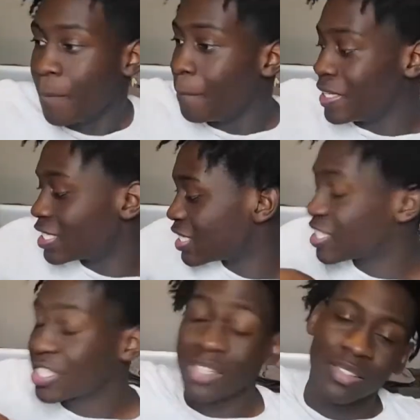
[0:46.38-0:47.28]
But just
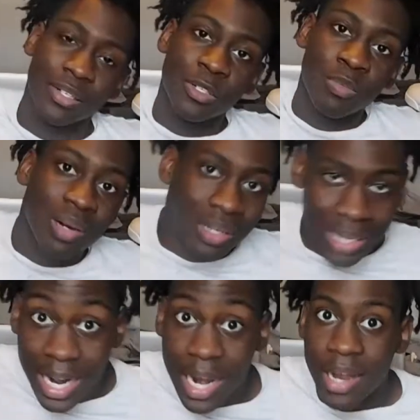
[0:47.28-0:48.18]
let y'all know, bro,
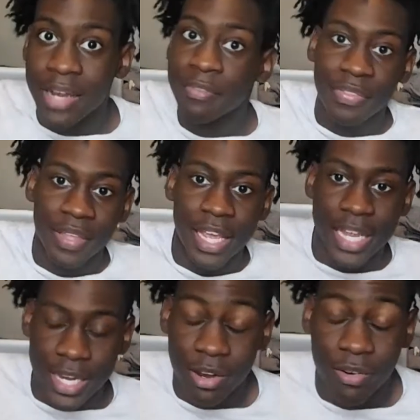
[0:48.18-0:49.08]
I got everything
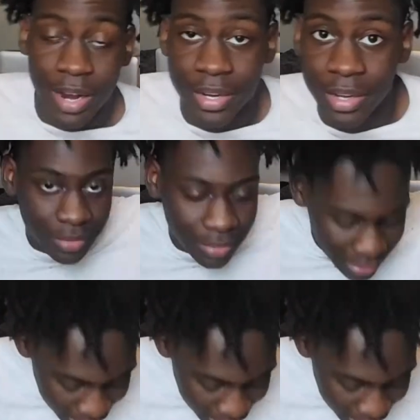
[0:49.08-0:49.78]
here right now.